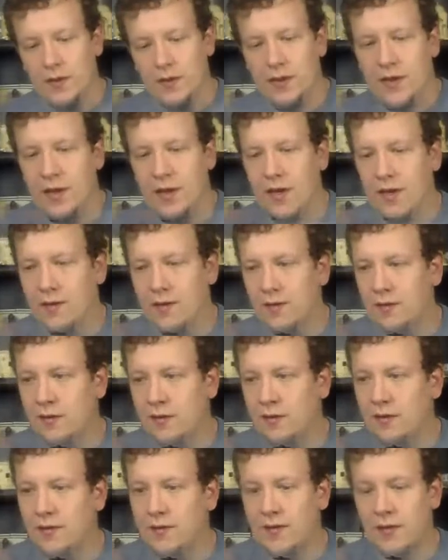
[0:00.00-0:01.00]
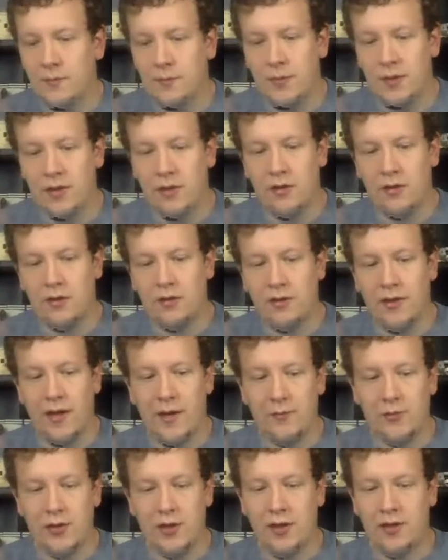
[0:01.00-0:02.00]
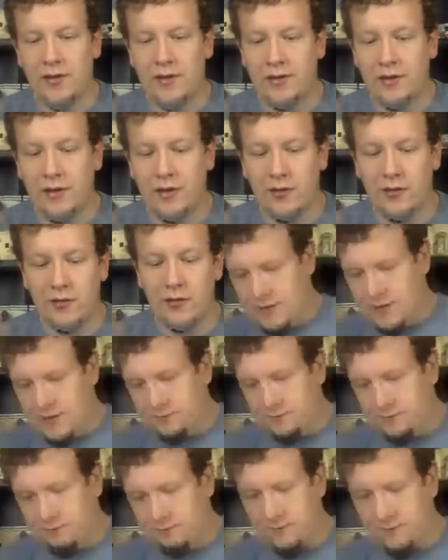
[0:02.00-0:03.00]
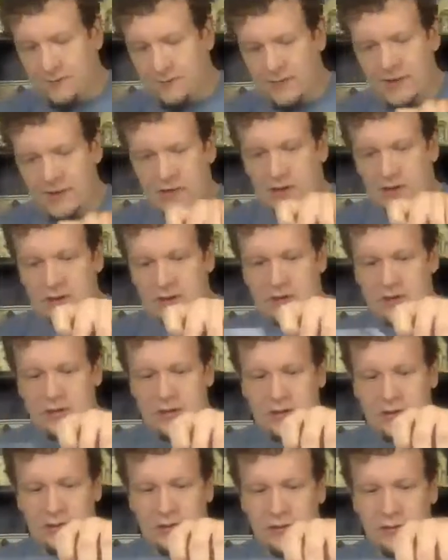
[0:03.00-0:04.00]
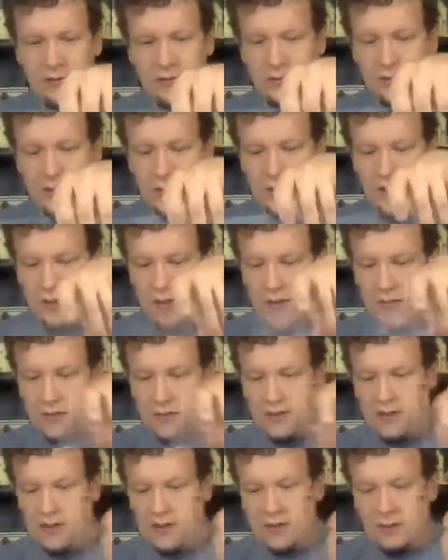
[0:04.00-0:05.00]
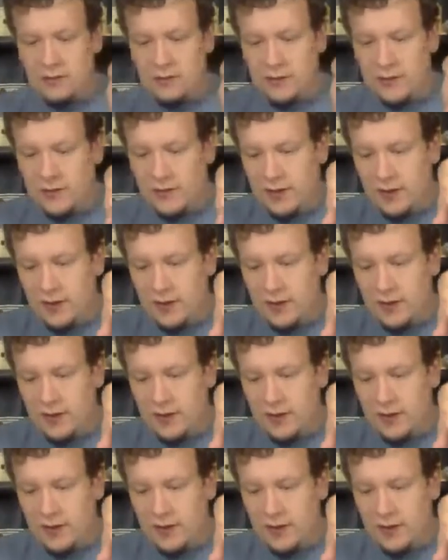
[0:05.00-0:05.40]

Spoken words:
And, you know, it's a bigger clown than the other. All right, and it looks